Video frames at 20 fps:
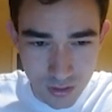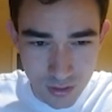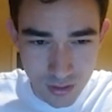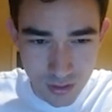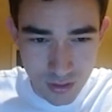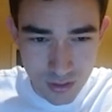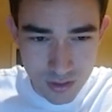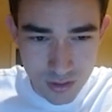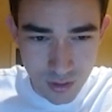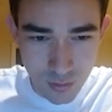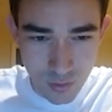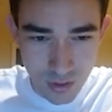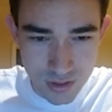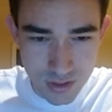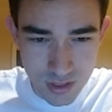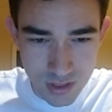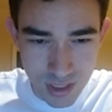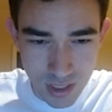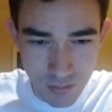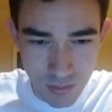So he wants to
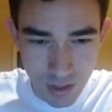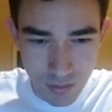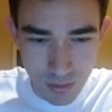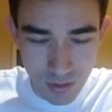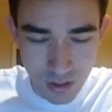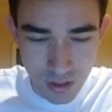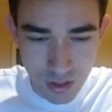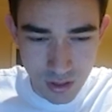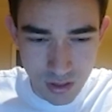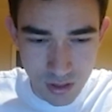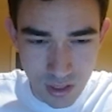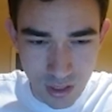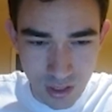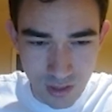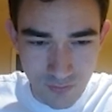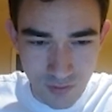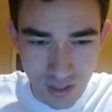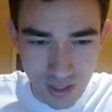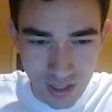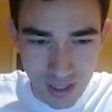take my pawn, and
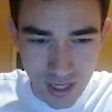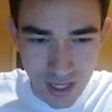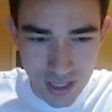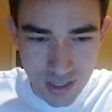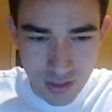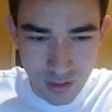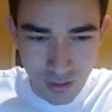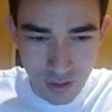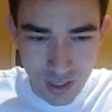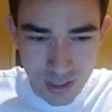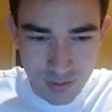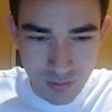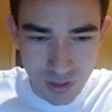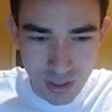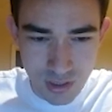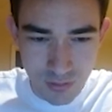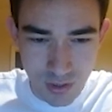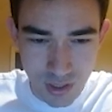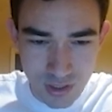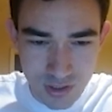if I castle, he has
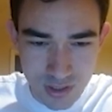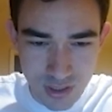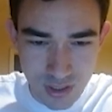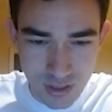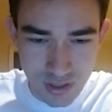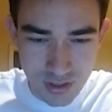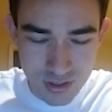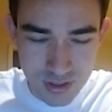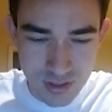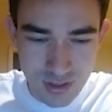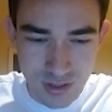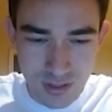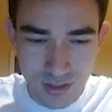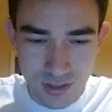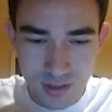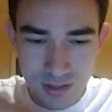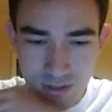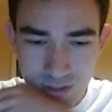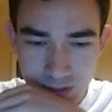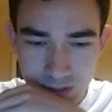bishop h6.
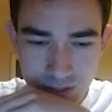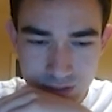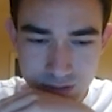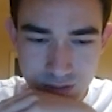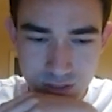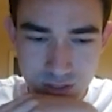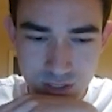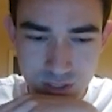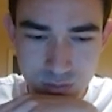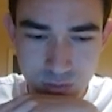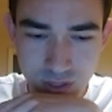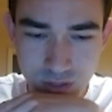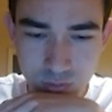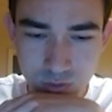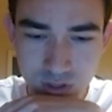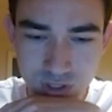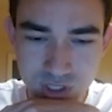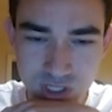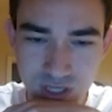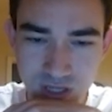So let's just play
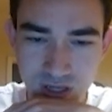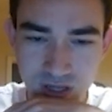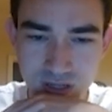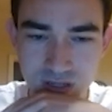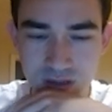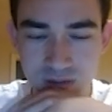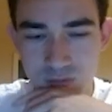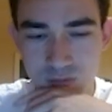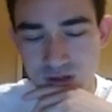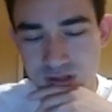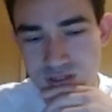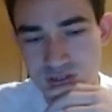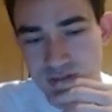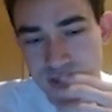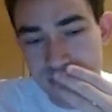rook g8. I mean, he's